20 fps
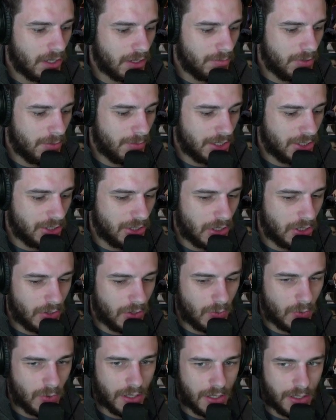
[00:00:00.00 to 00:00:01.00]
to my
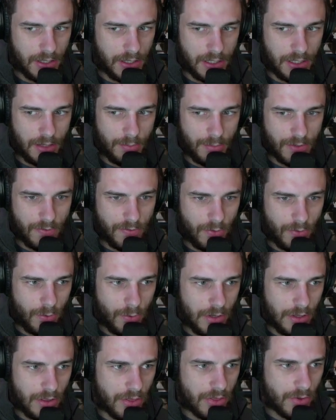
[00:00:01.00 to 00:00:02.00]
show, number
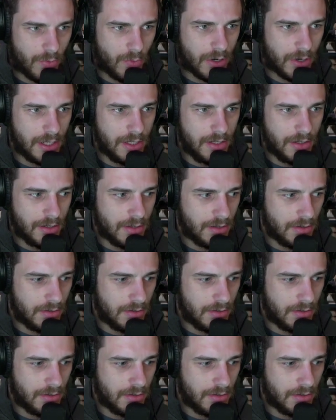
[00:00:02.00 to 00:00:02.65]
43.